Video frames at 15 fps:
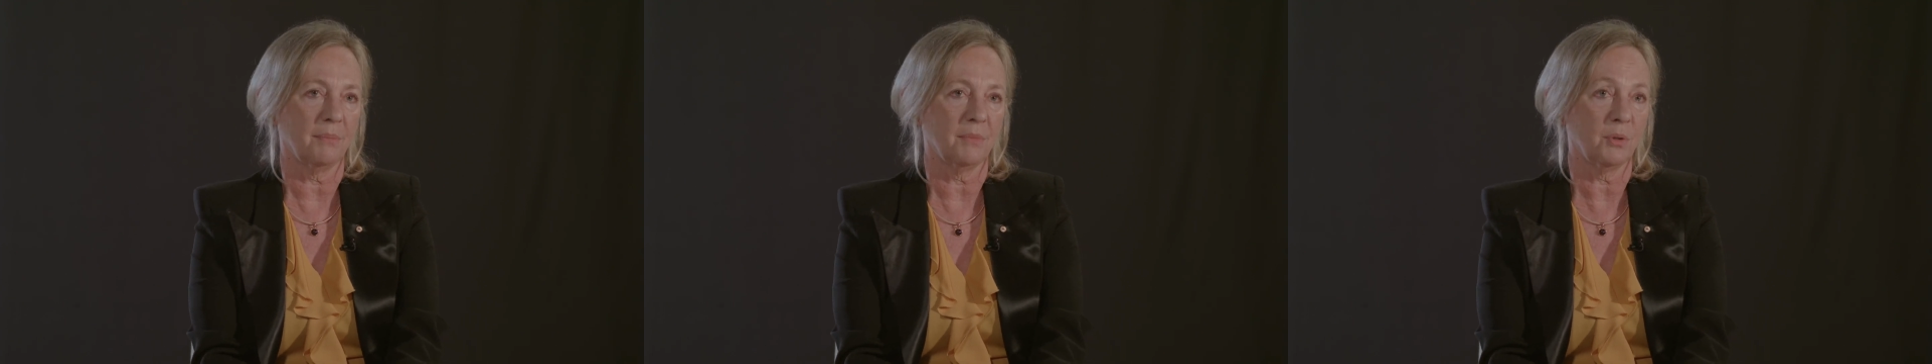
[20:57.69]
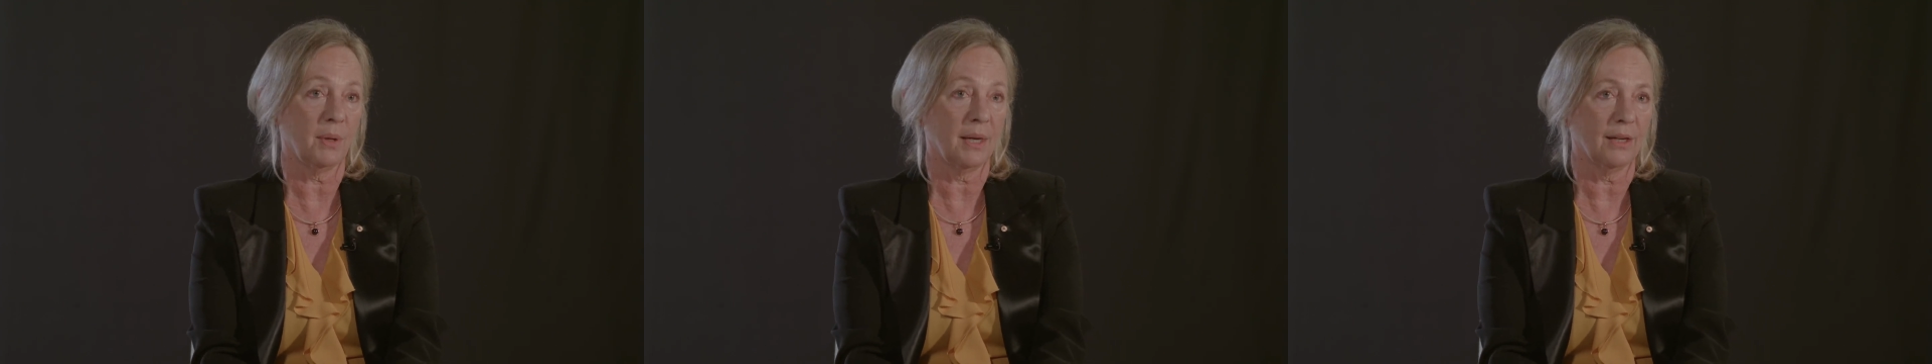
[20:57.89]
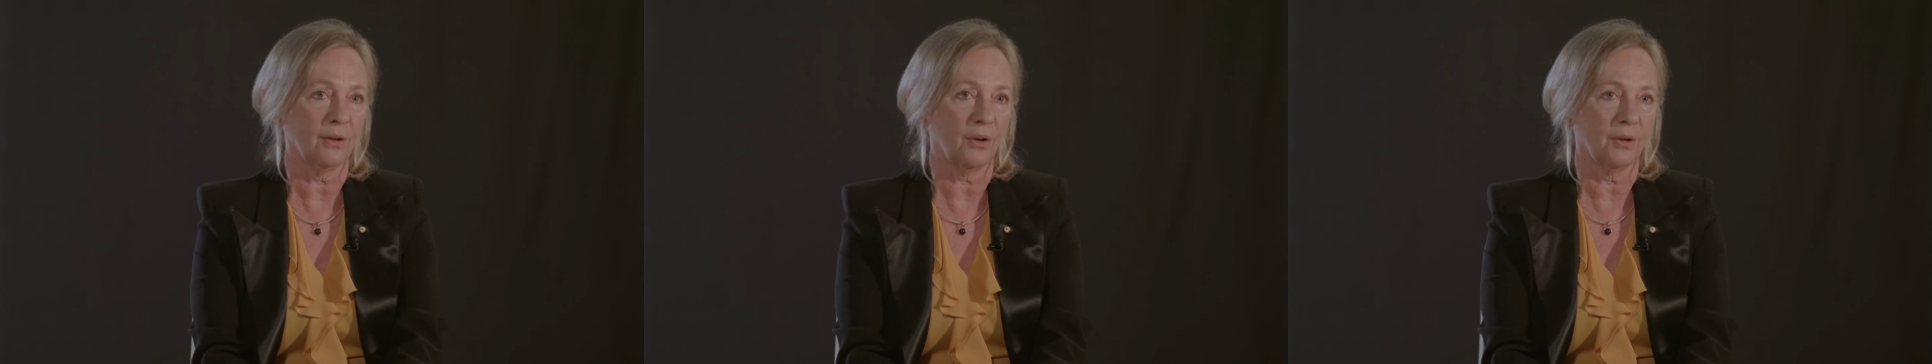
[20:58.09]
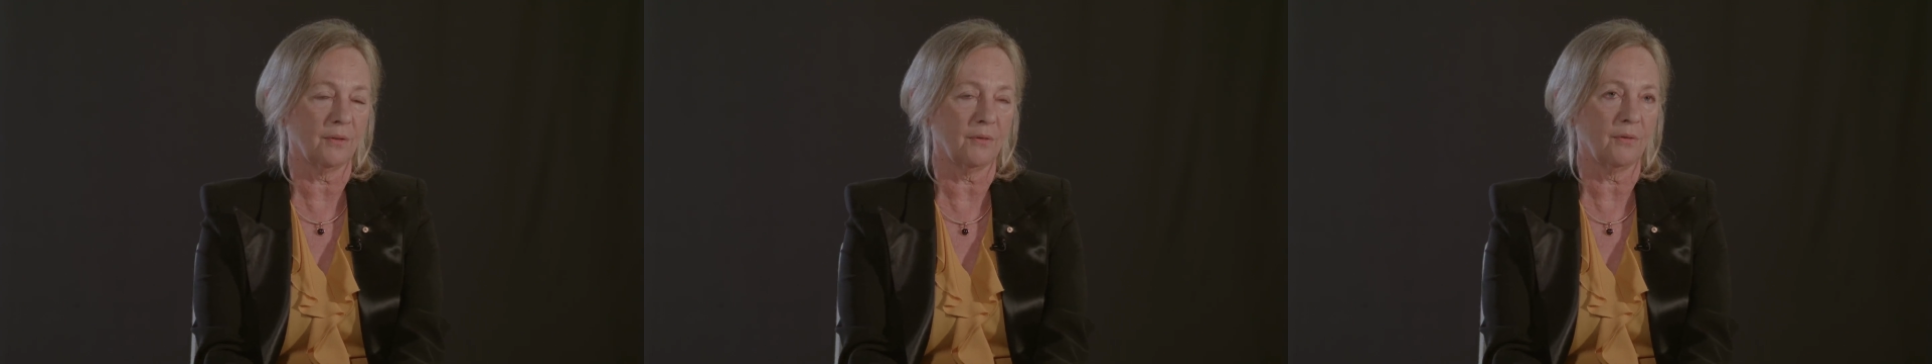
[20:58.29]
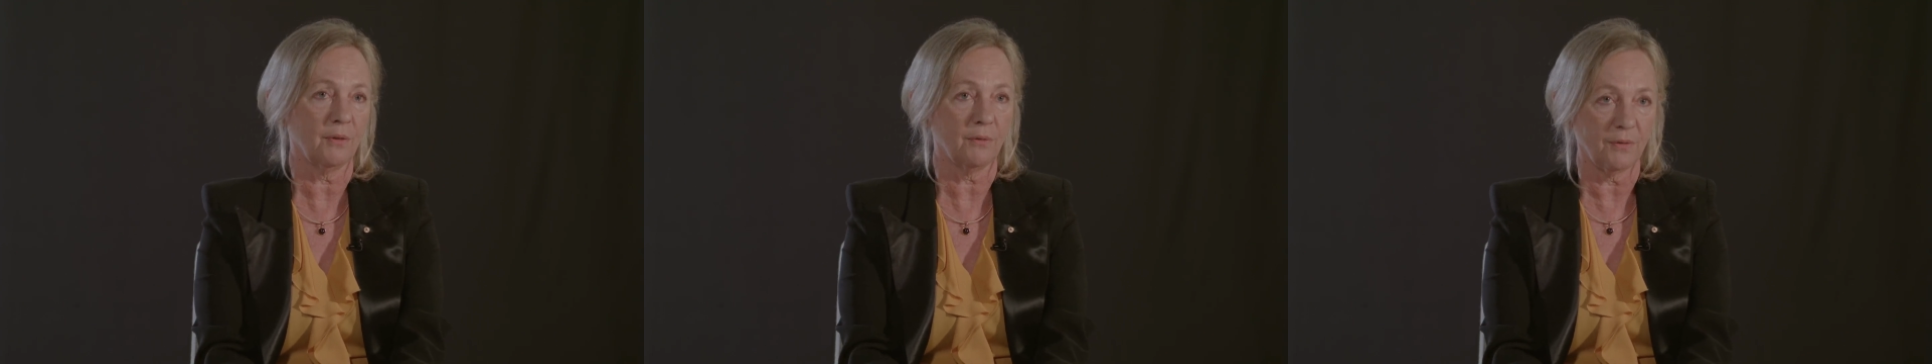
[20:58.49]
doing a lot
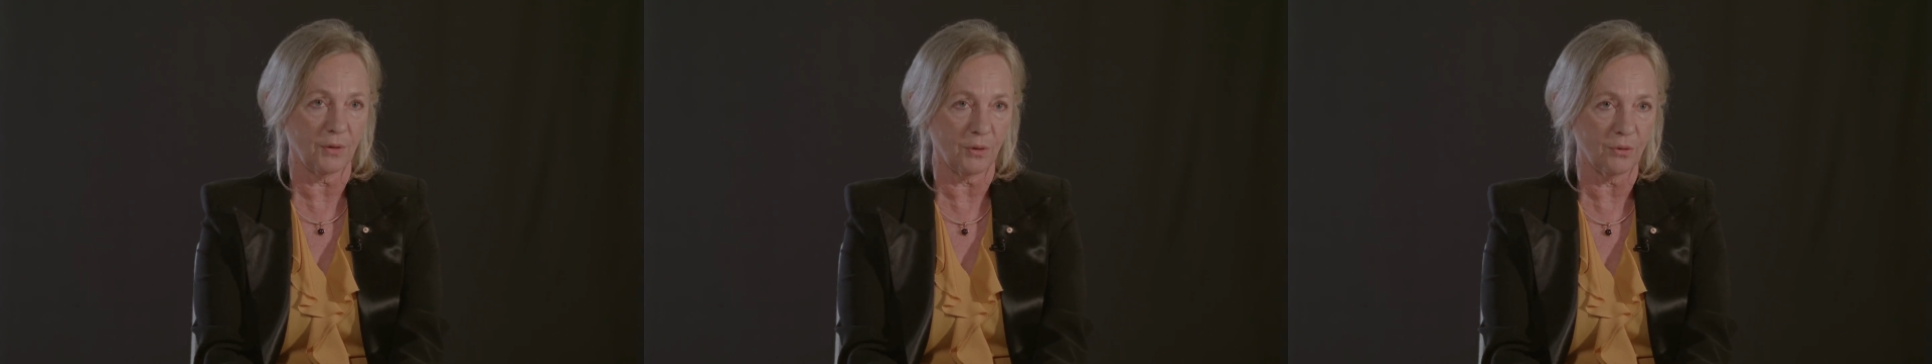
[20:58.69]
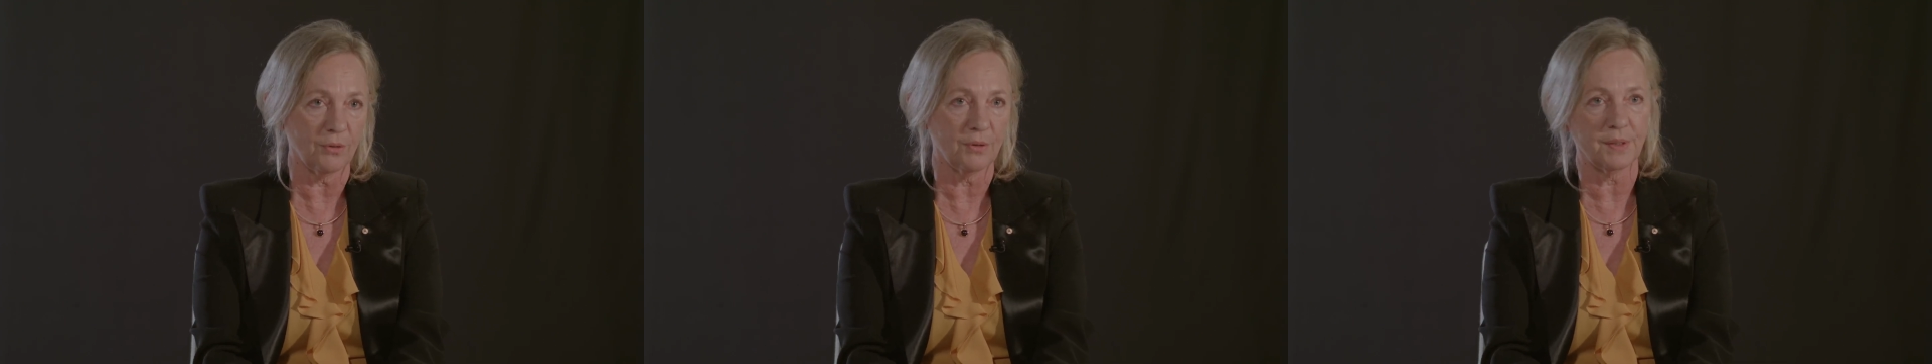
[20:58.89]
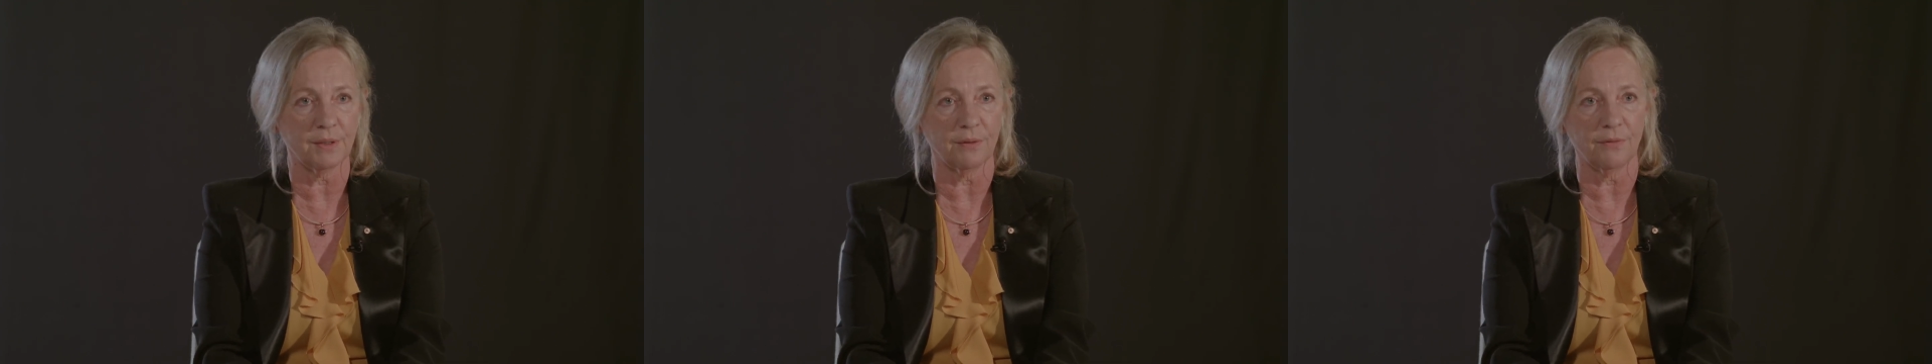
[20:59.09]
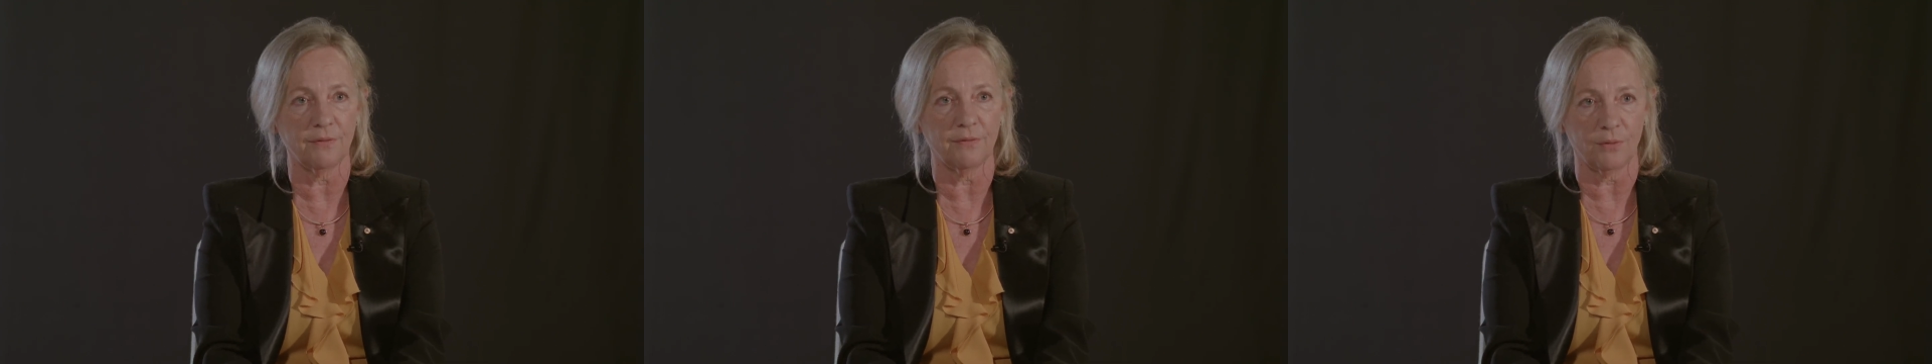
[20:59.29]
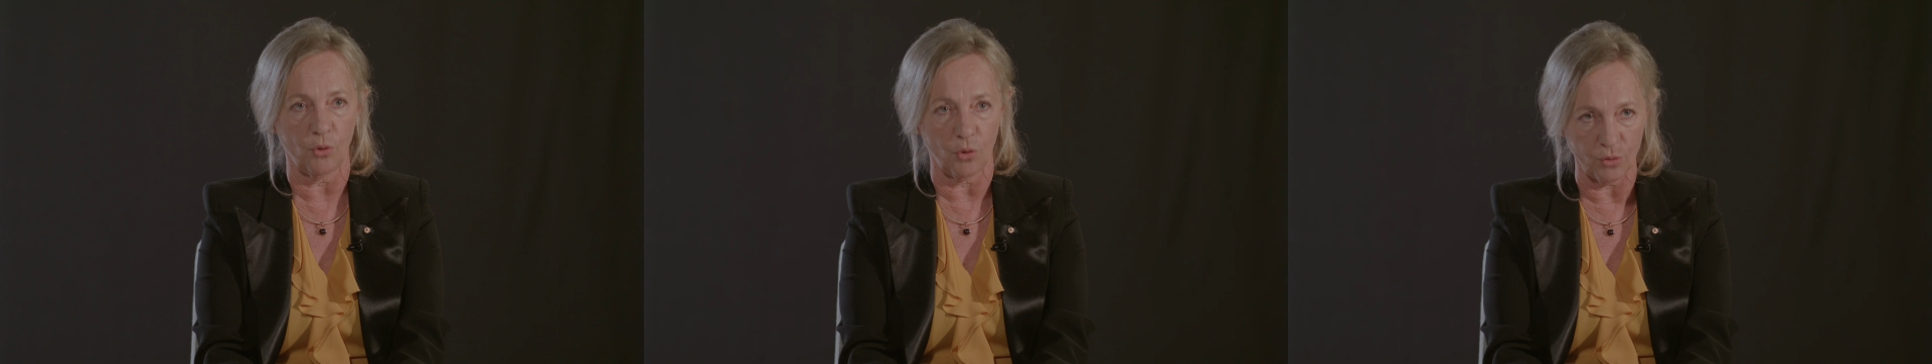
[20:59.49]
of reviews of
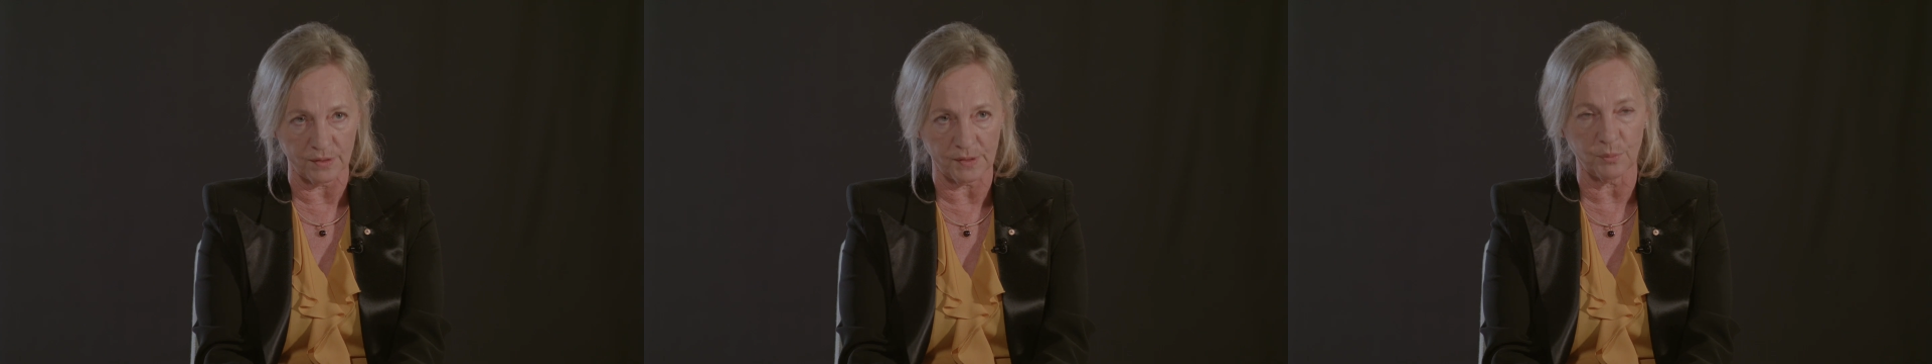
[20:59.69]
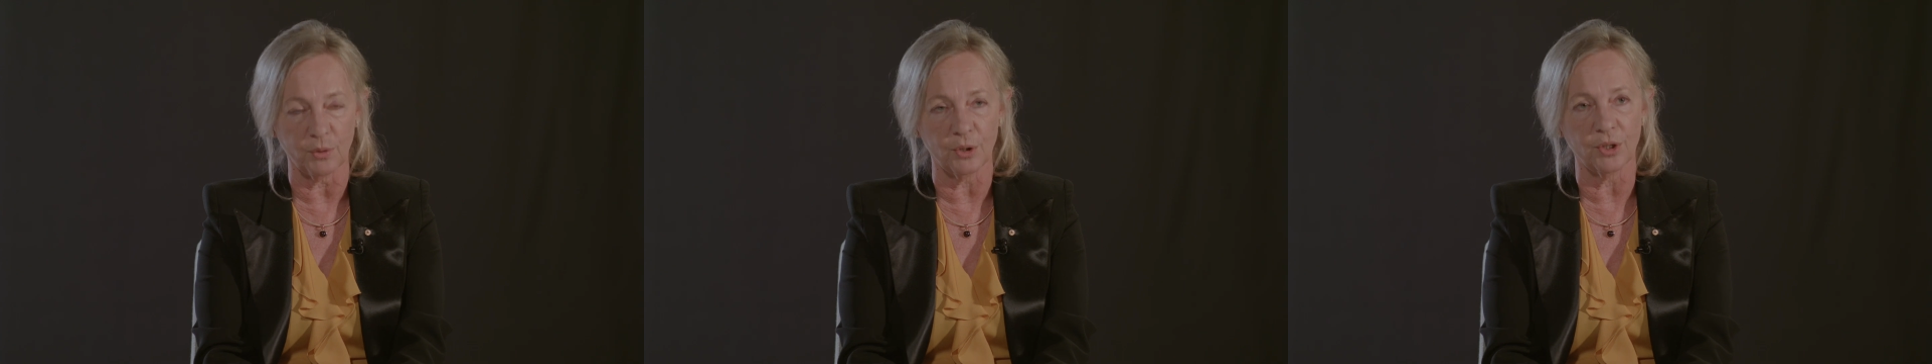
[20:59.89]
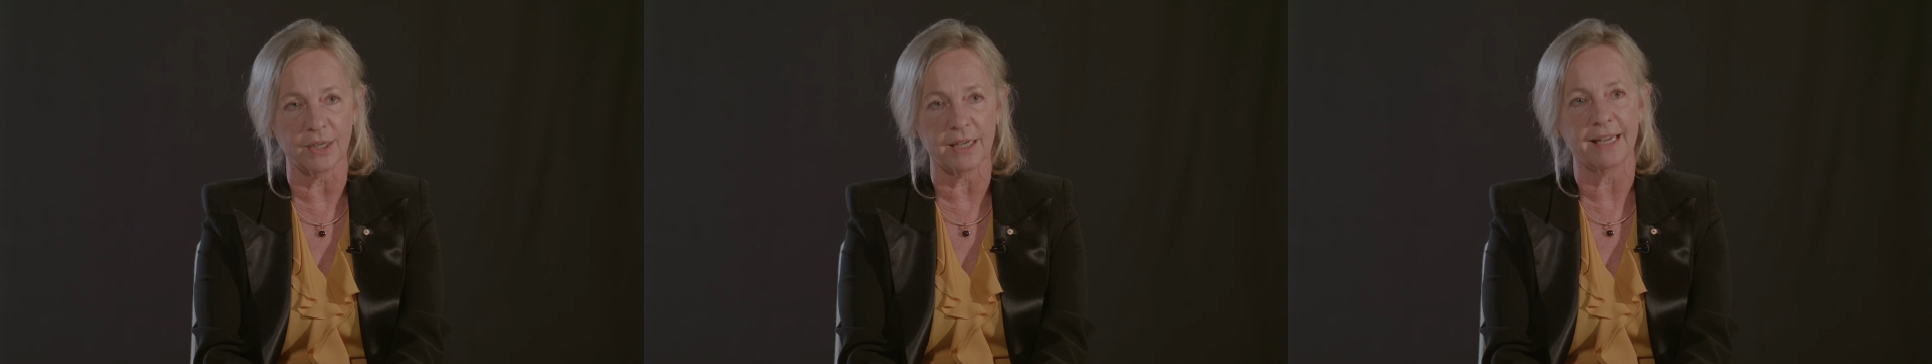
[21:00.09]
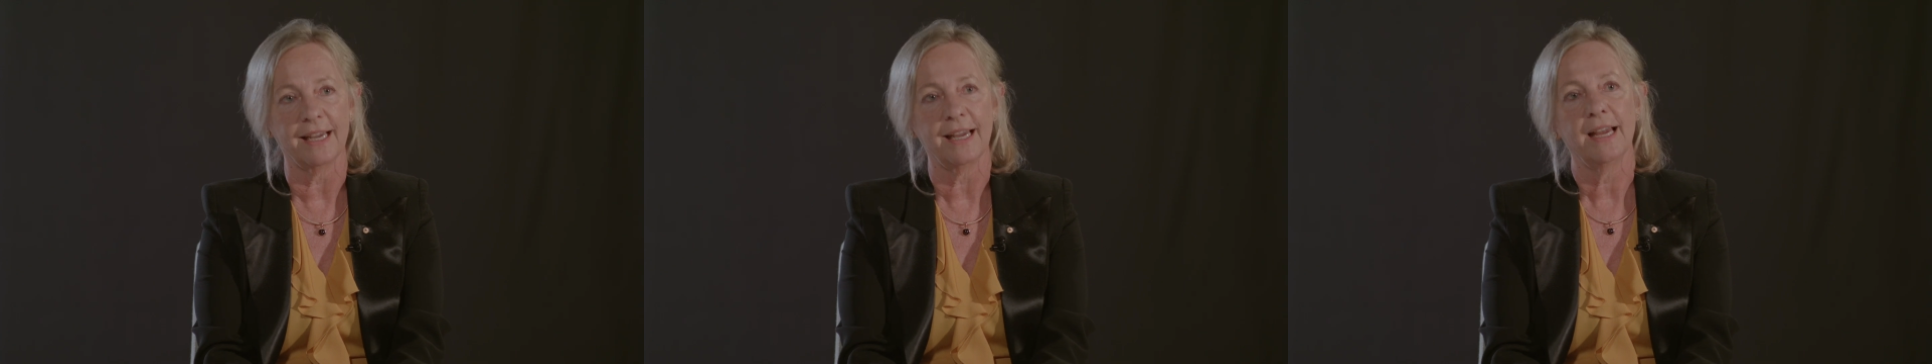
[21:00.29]
coursework,